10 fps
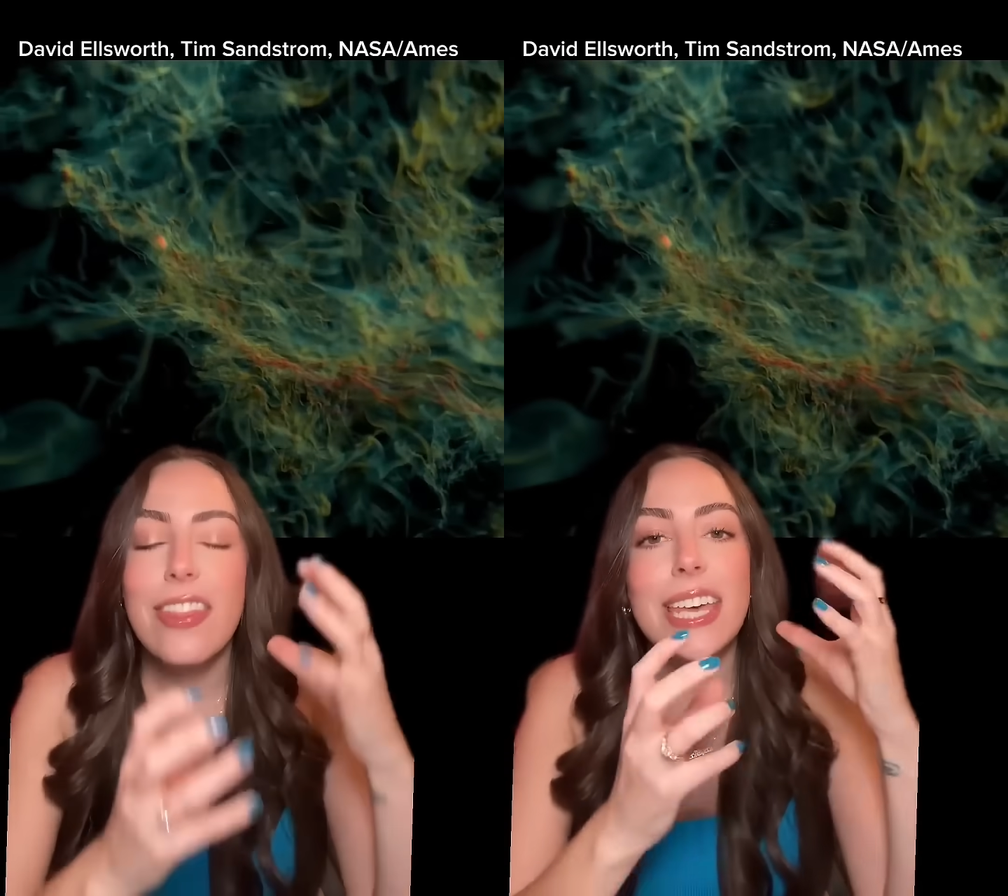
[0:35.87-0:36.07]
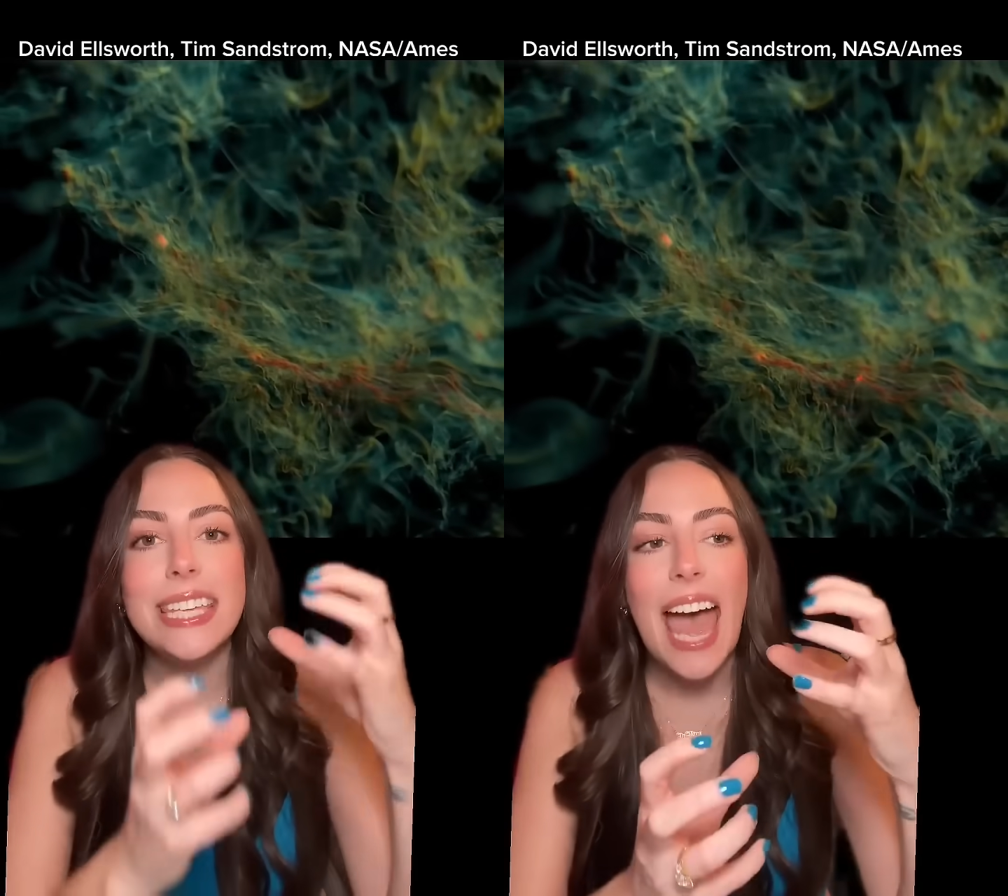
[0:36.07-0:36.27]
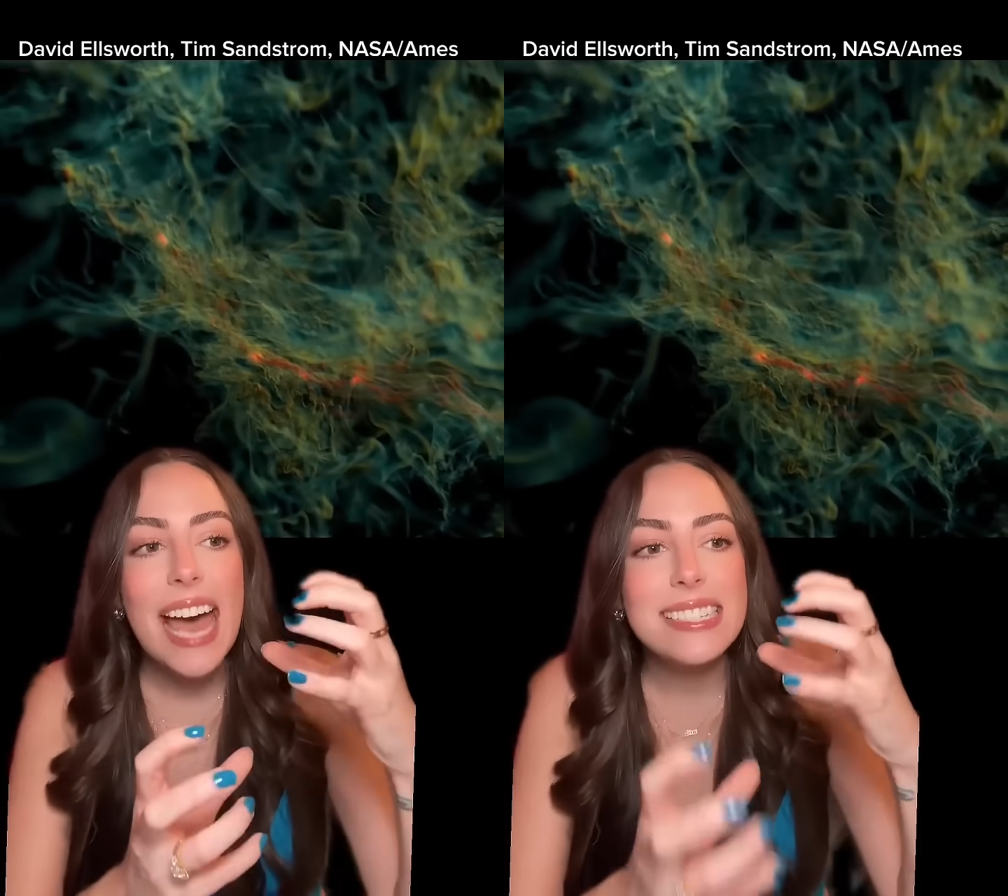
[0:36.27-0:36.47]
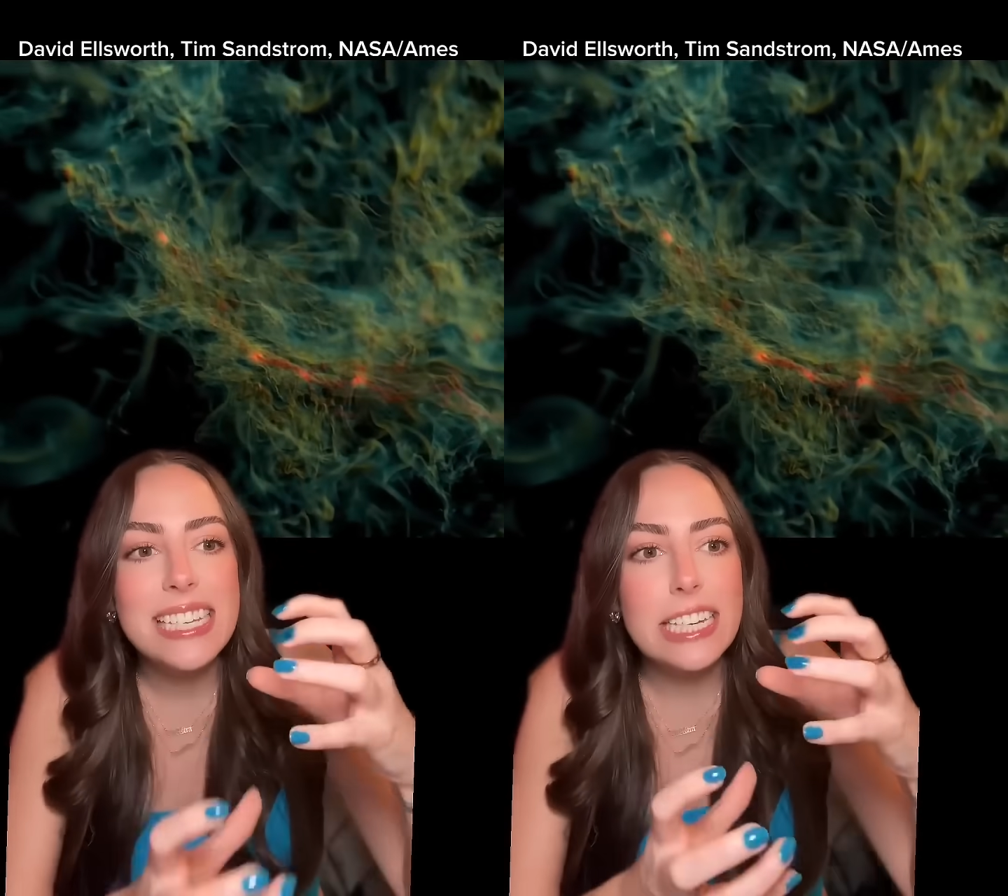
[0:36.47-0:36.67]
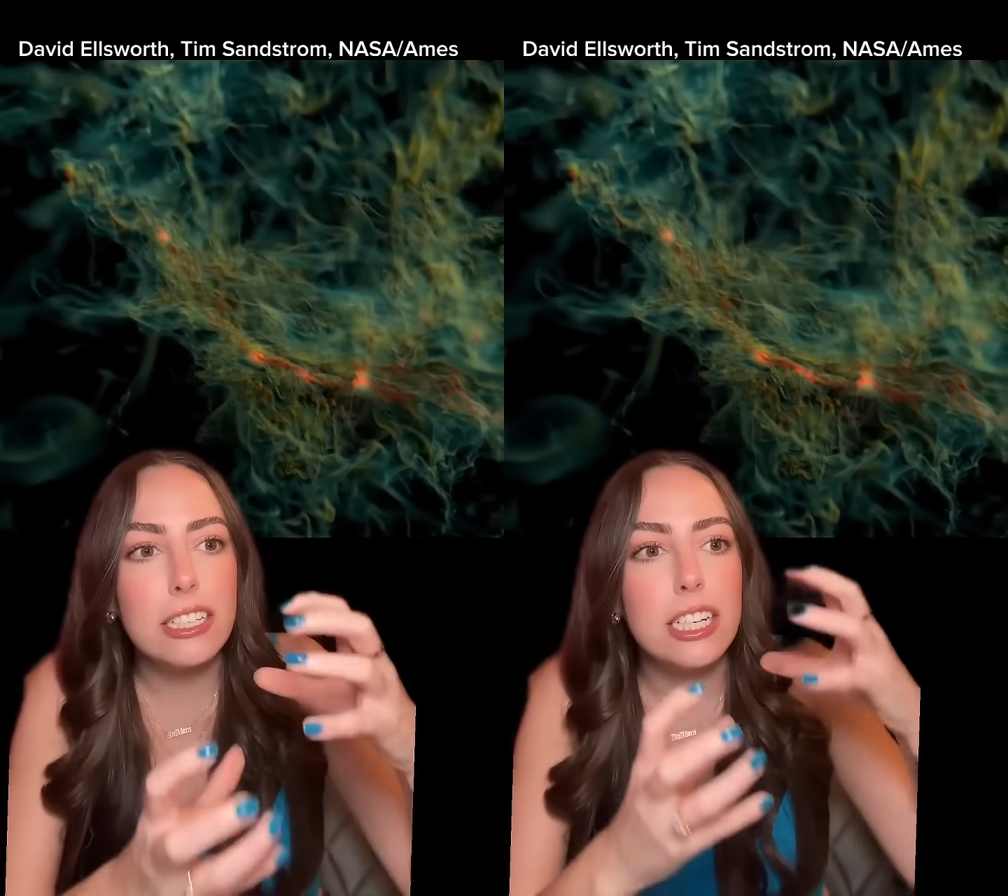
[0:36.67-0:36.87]
The gas
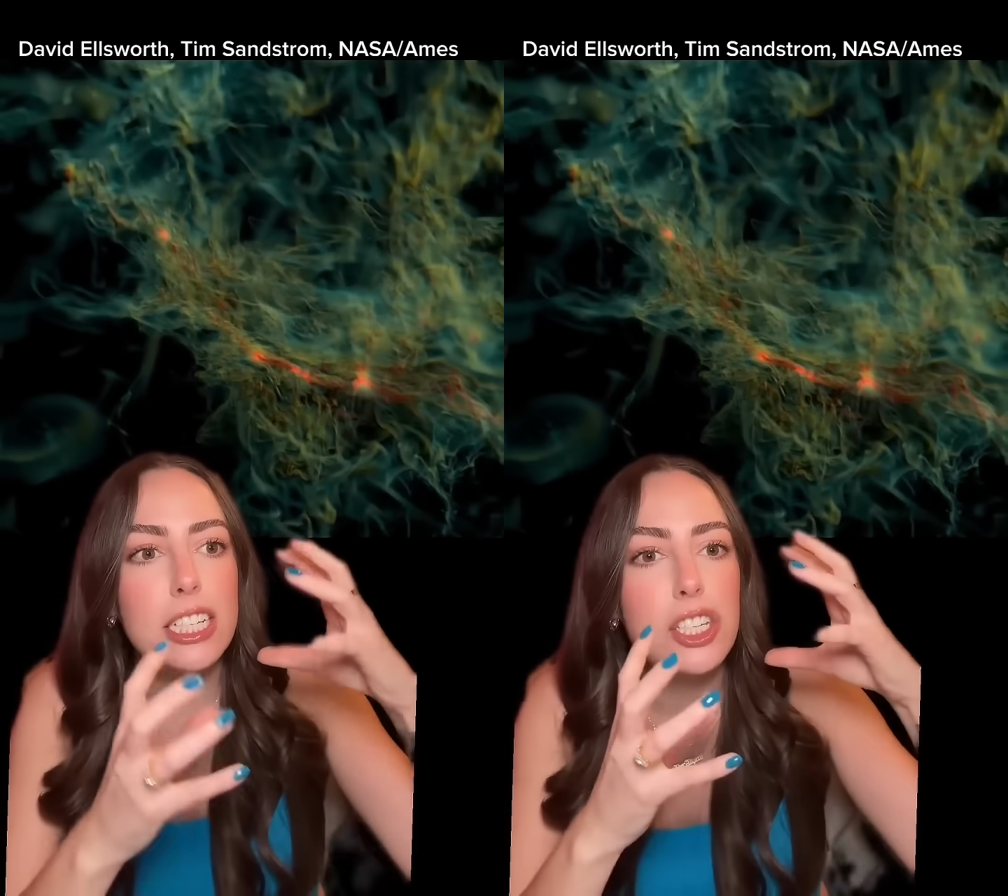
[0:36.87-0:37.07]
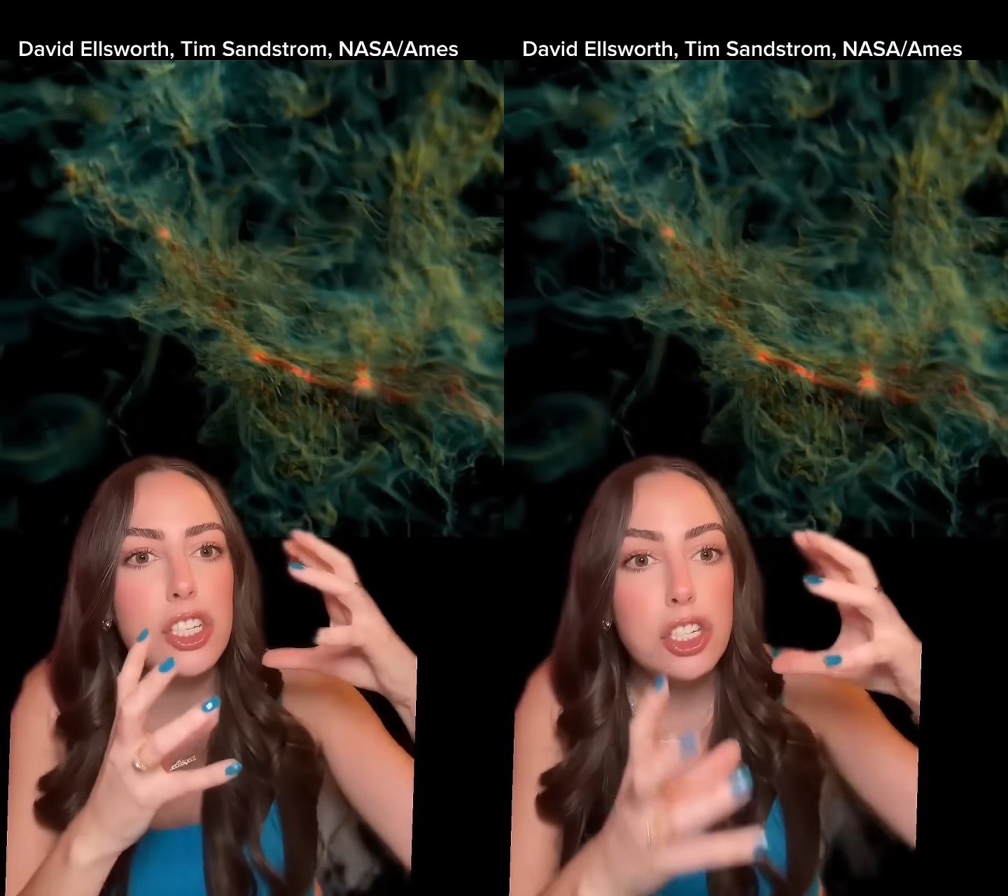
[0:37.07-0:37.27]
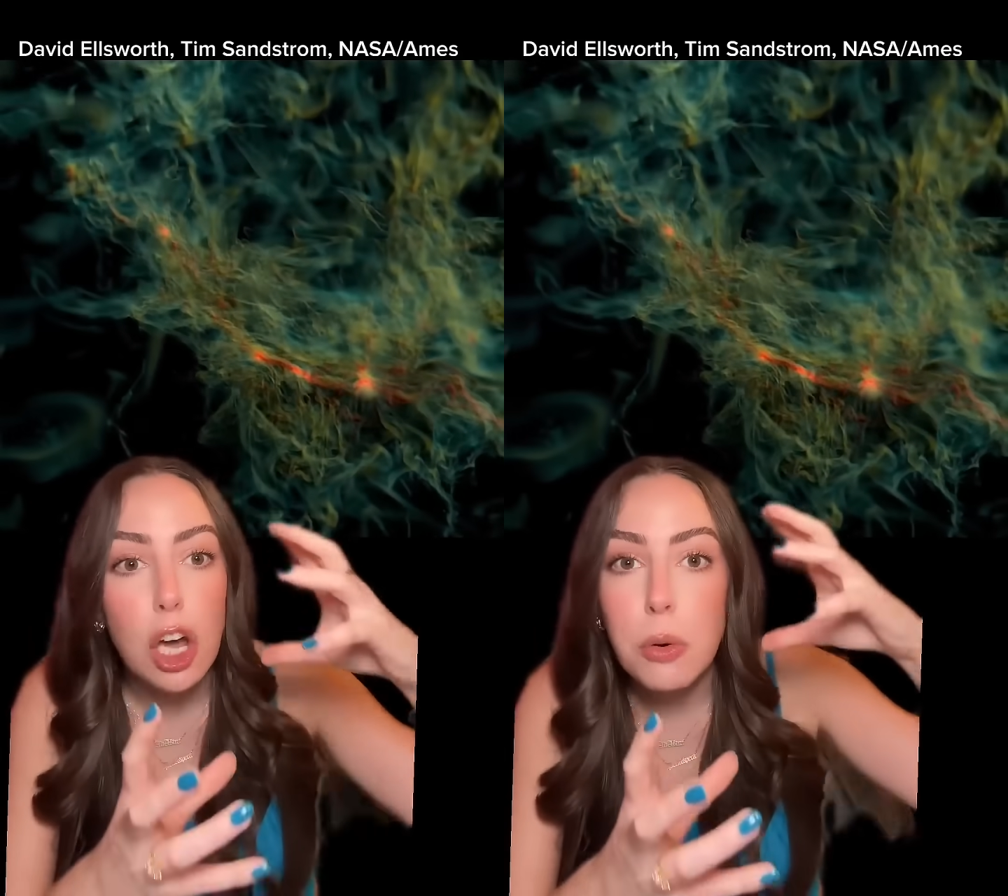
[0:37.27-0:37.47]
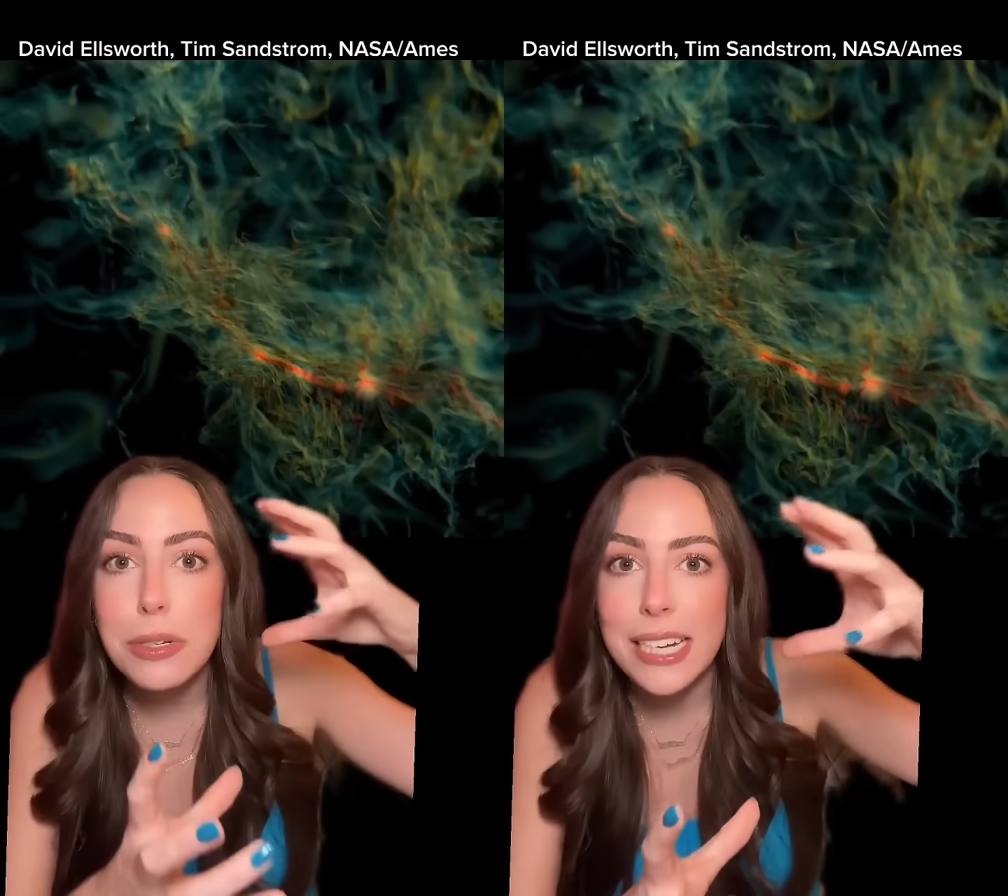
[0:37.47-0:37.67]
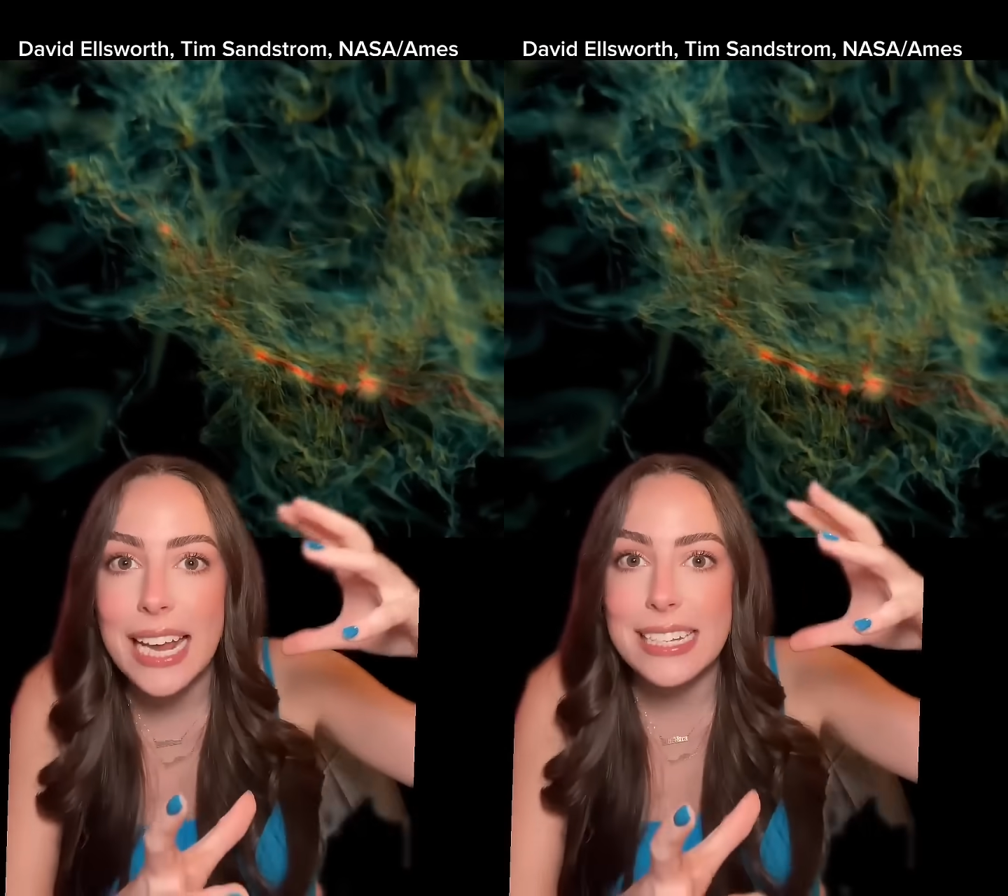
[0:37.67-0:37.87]
here is so
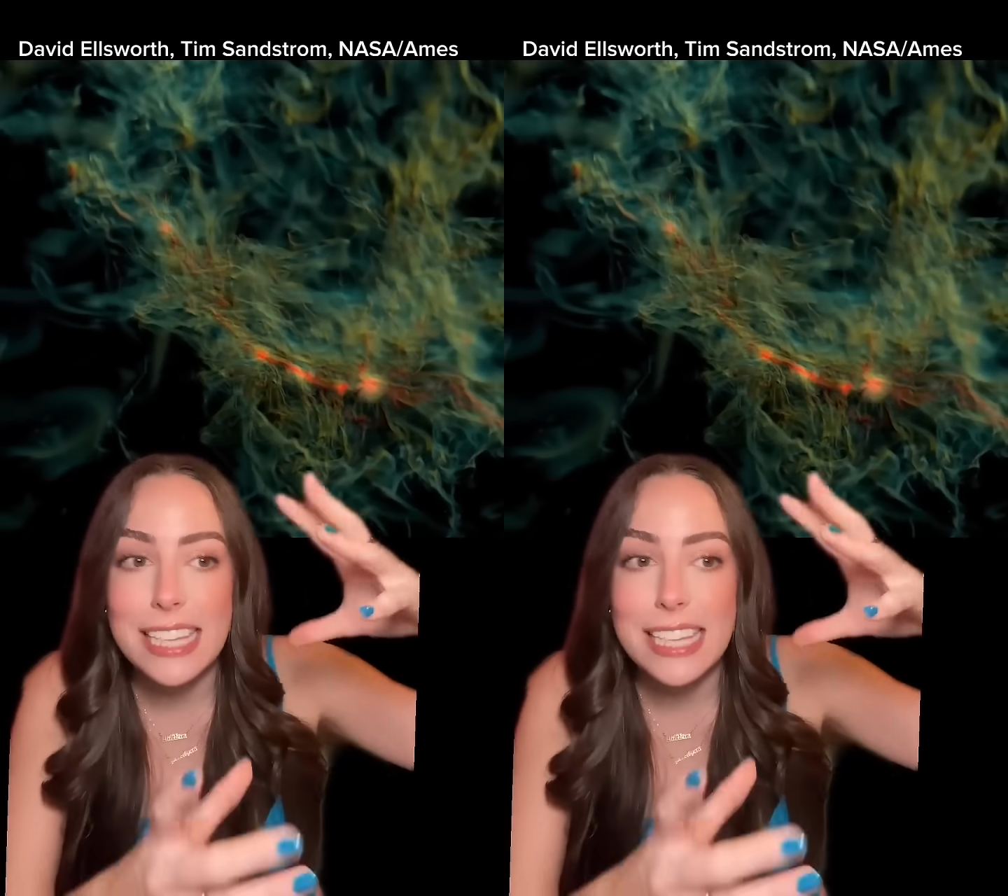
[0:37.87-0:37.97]
dense